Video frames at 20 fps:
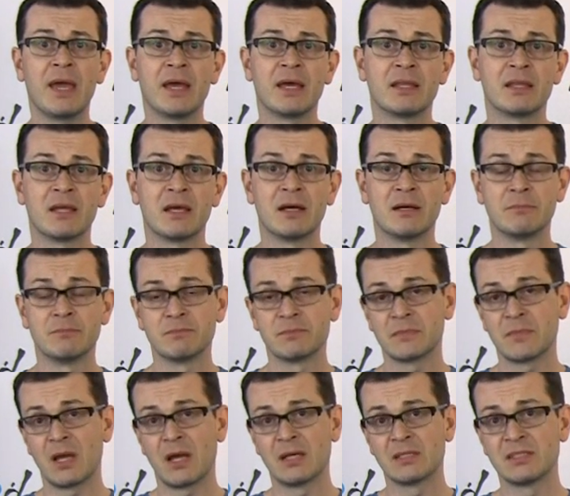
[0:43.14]
and
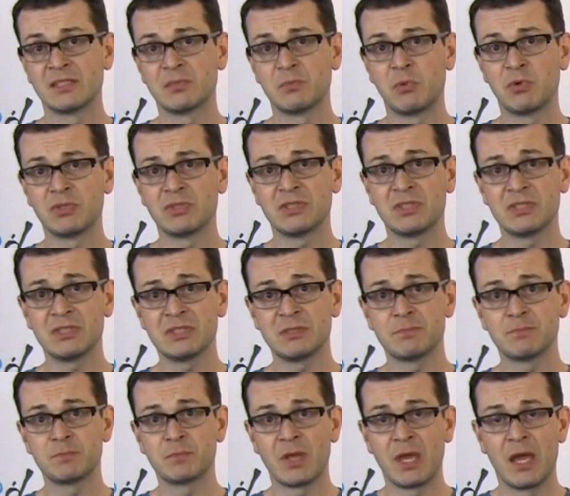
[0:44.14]
um, other
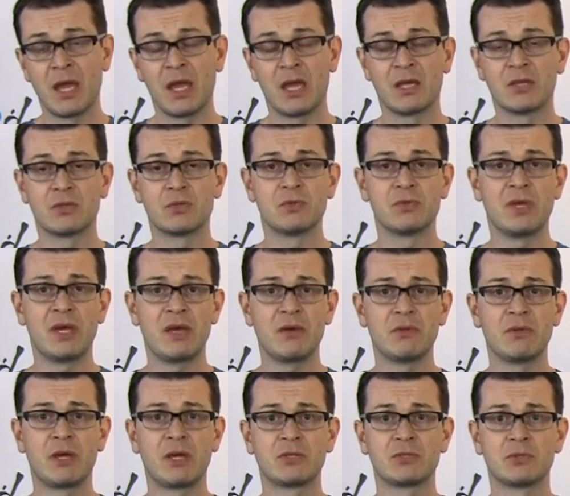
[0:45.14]
sponsors and today
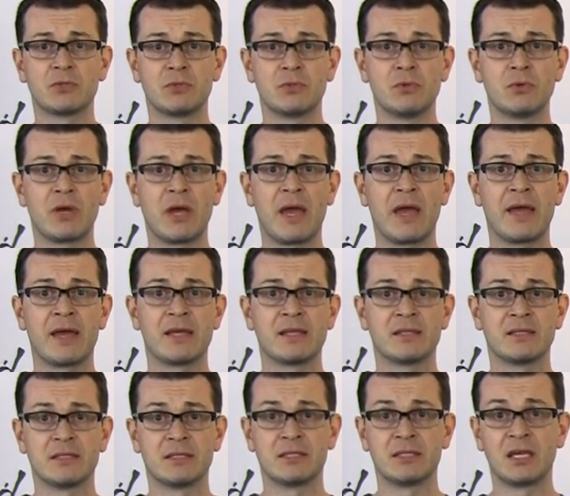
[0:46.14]
I'd like to look
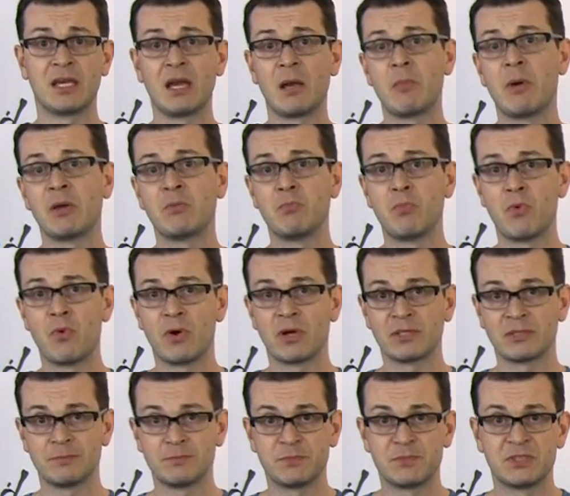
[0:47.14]
at Gigabyte
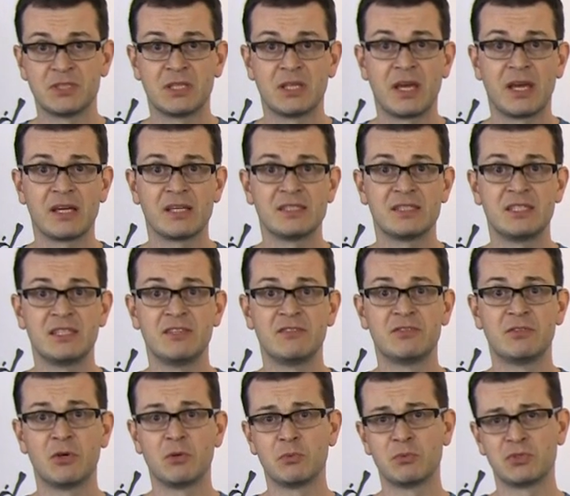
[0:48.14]
board that I
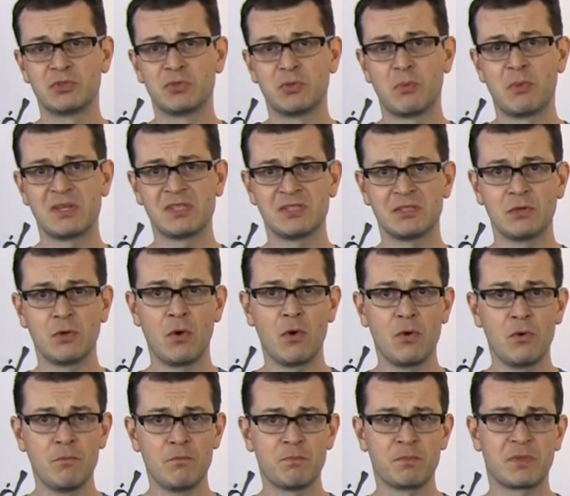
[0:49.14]
received almost two months
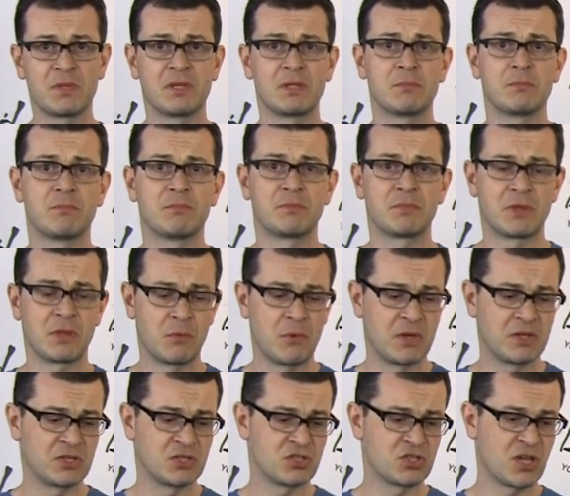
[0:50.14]
ago
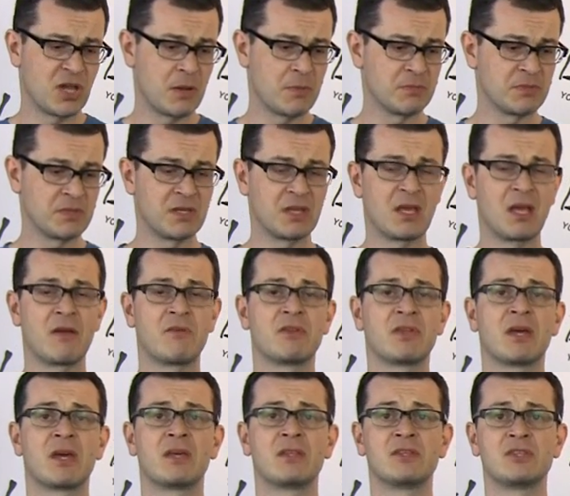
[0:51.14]
quite ashamed and
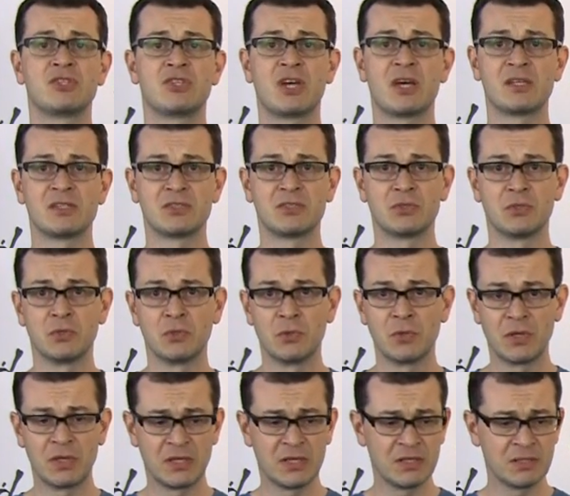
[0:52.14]
haven't had a chance to
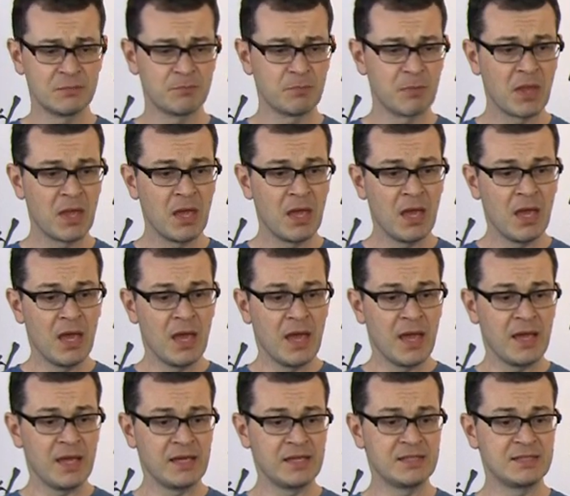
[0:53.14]
look at it
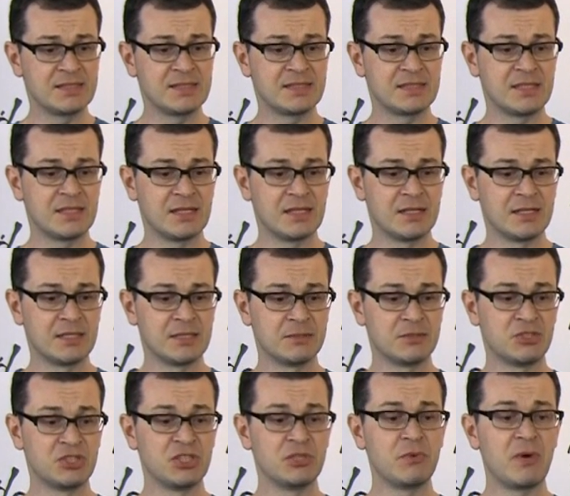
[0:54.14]
it's
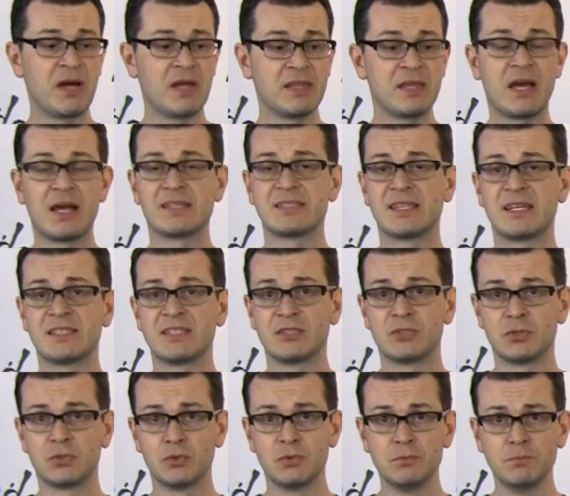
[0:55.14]
uh, G1
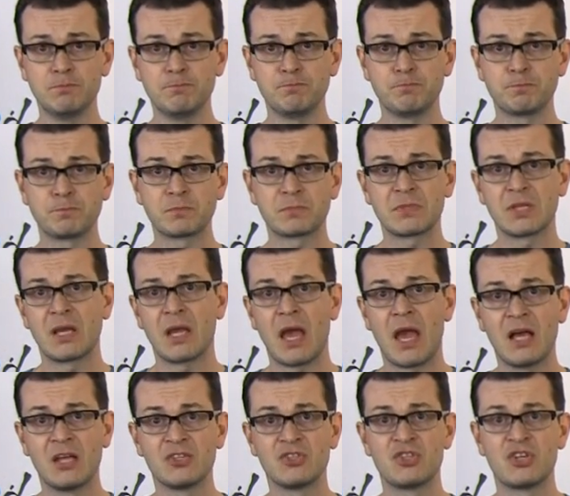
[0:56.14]
Assassin 2
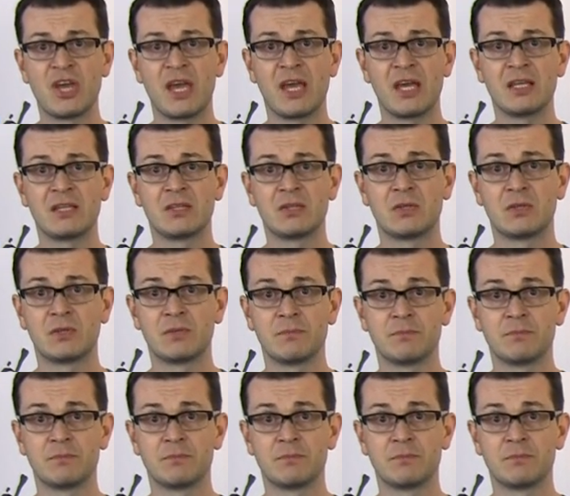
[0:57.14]
LGA